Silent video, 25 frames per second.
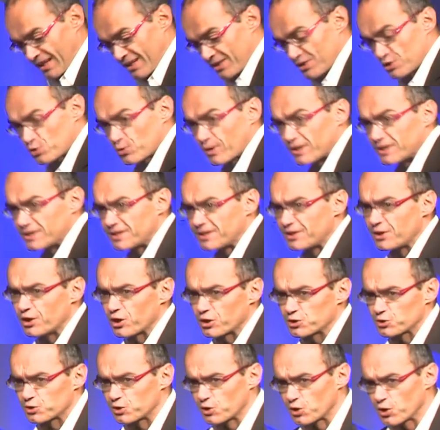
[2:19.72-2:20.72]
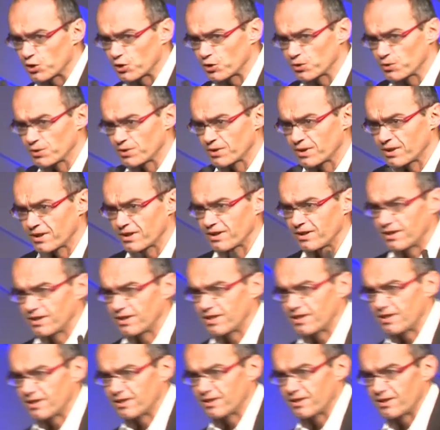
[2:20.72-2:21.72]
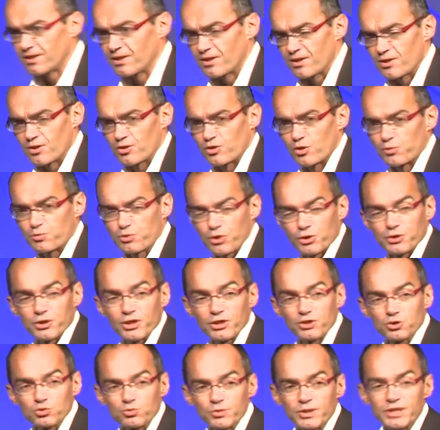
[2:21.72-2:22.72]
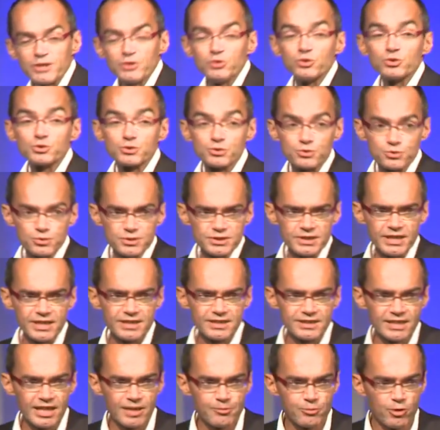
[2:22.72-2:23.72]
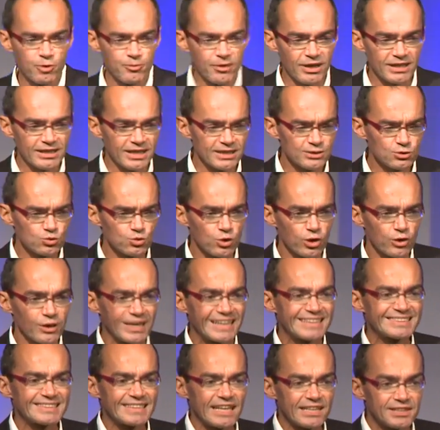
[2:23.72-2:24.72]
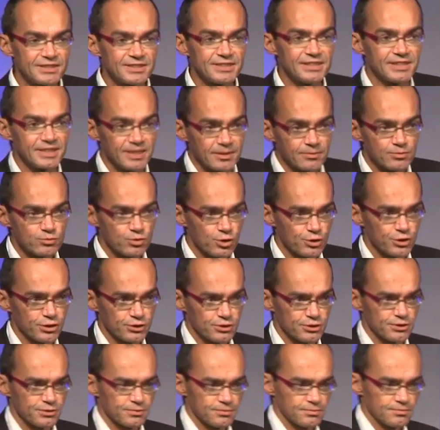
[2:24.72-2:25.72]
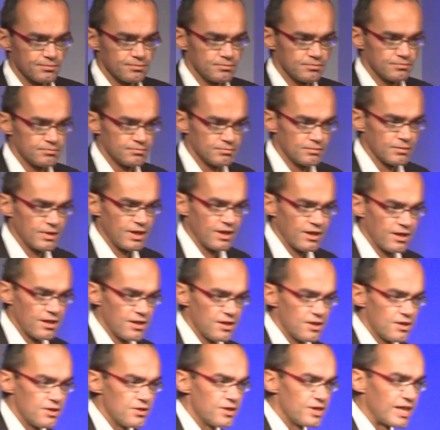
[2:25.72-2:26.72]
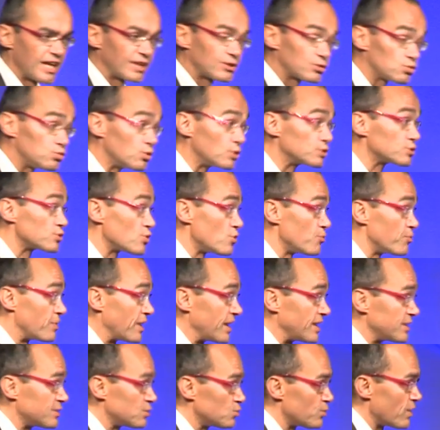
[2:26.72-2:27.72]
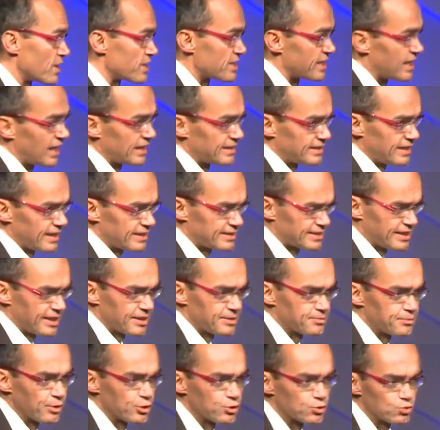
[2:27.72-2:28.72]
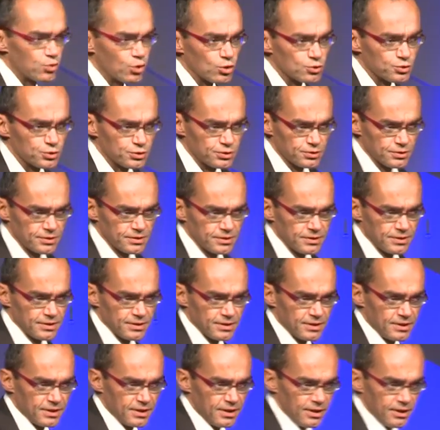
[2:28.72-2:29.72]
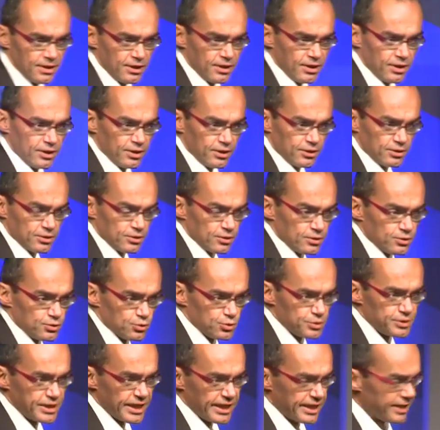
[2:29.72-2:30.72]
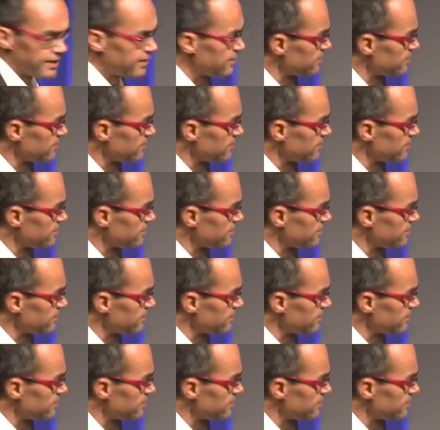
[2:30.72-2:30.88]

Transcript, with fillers: 20 years ago, the products we used to sell in hypermarkets were exciting products. That was the place where the excitement was. Today,